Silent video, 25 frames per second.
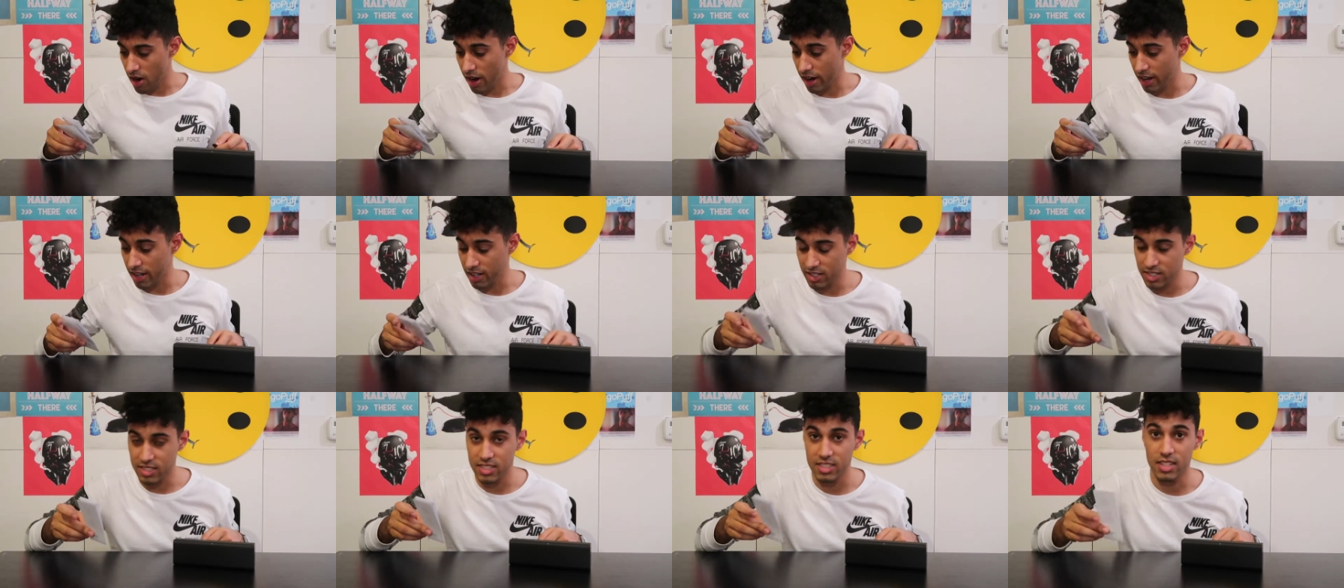All
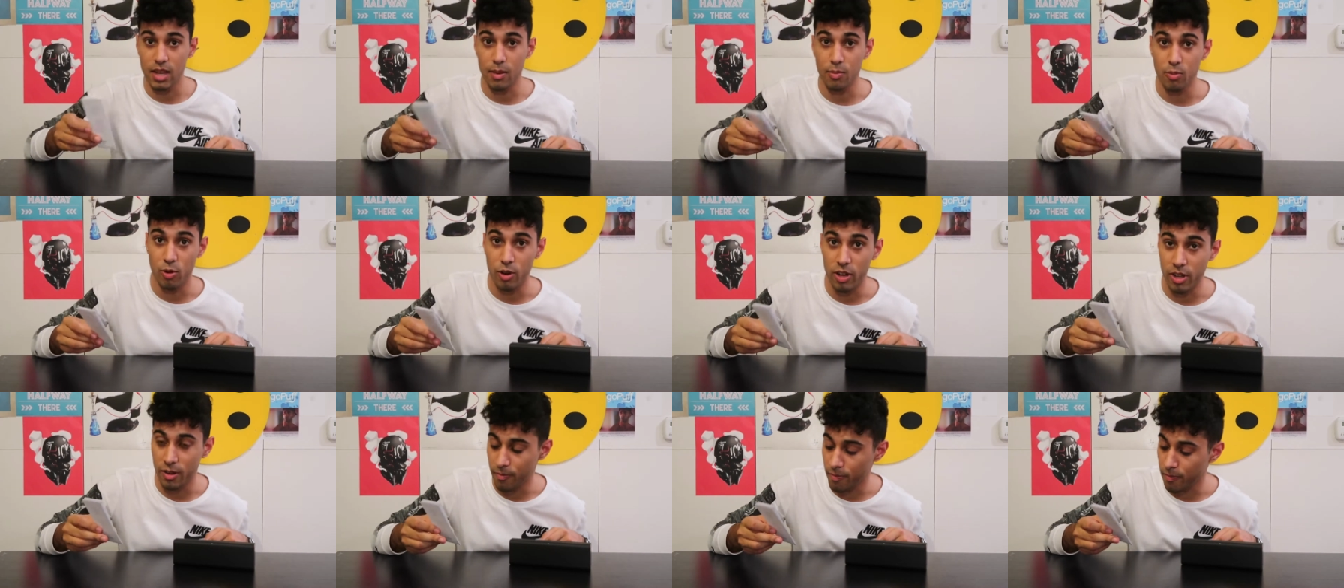right,
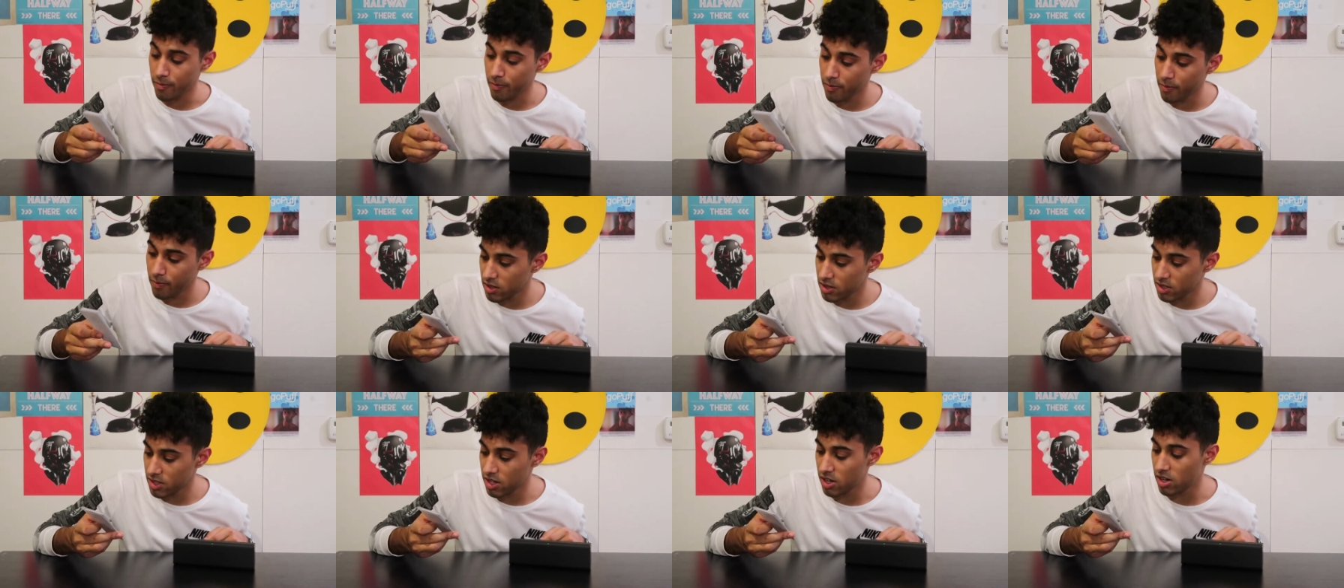step one,
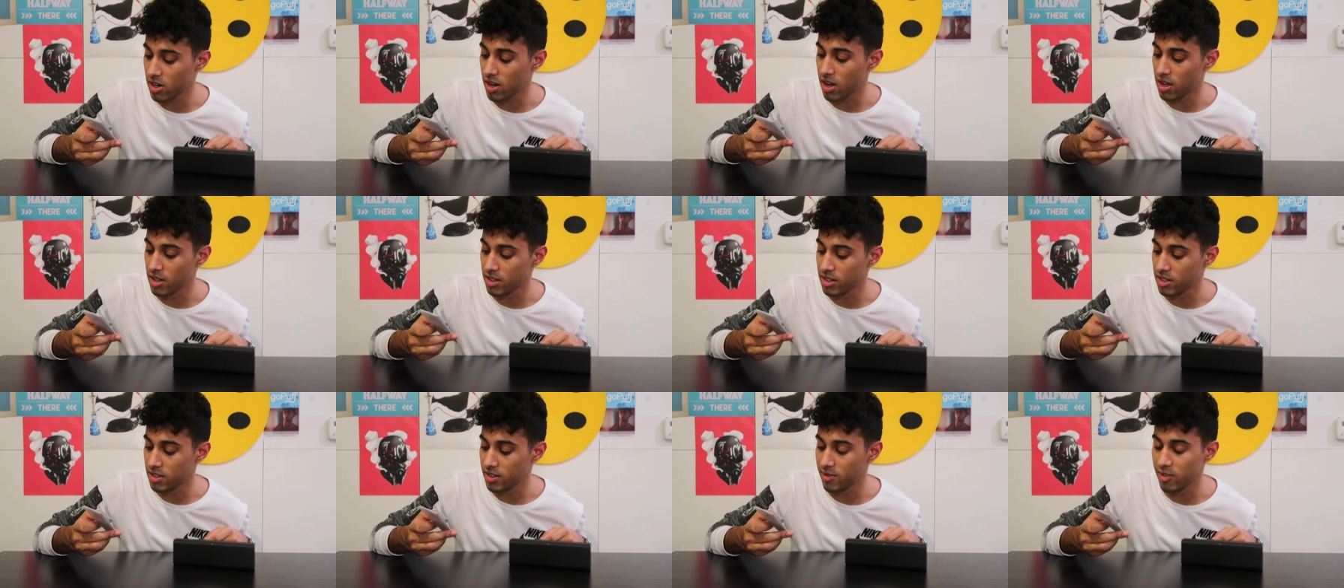turn
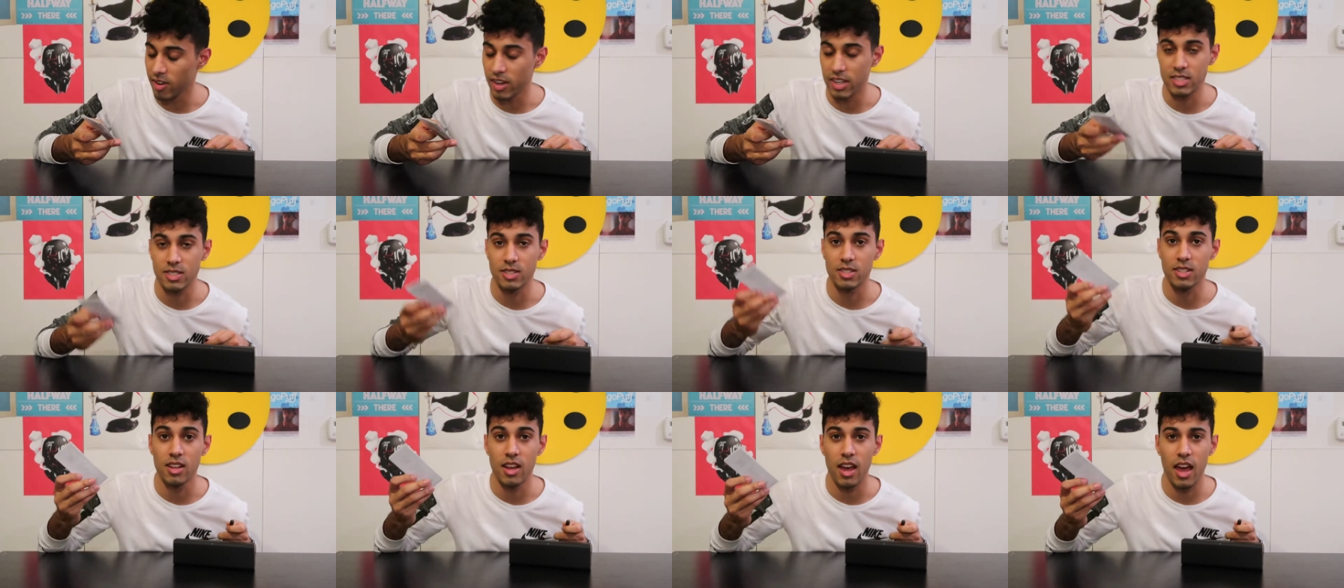on the
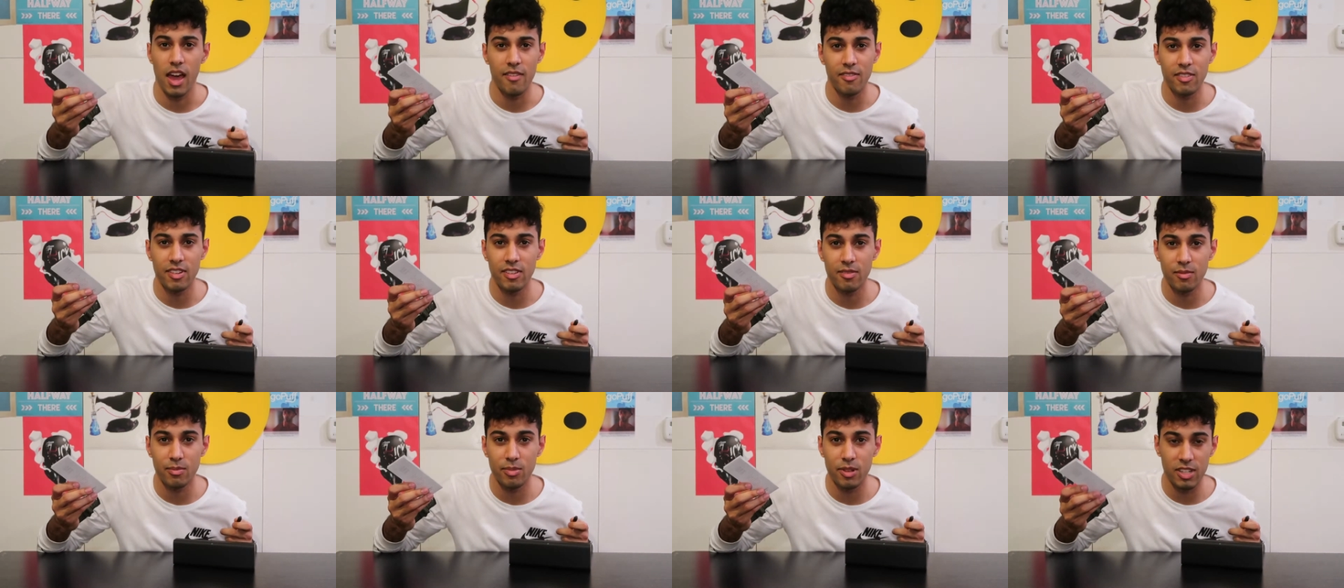device. I
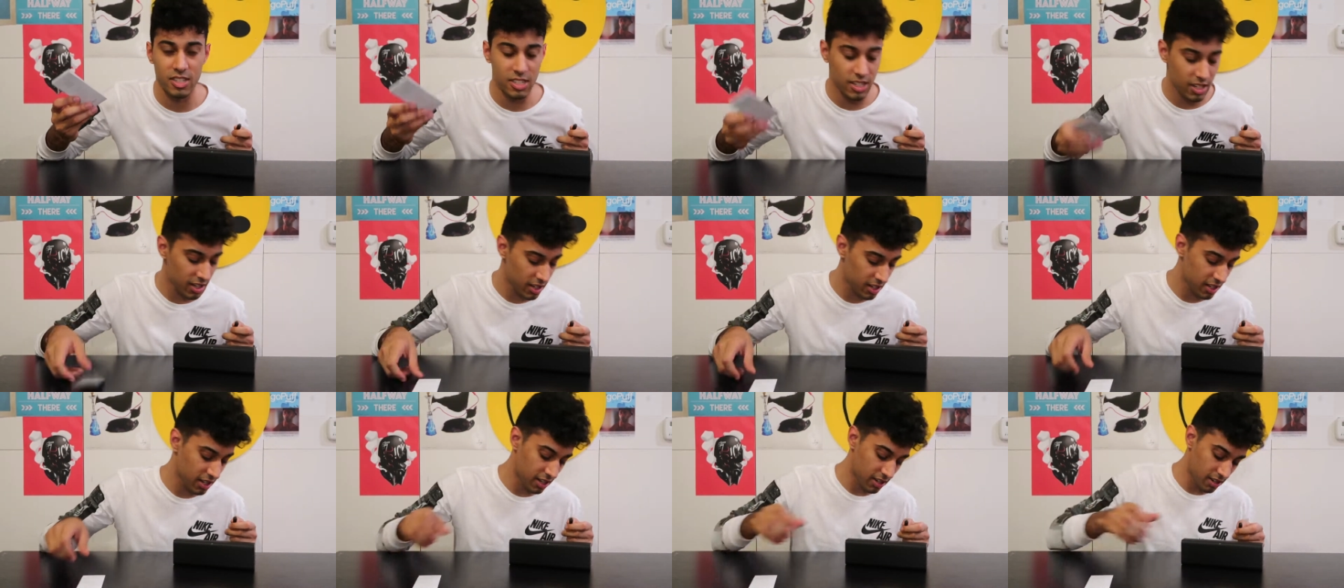haven't even plugged it in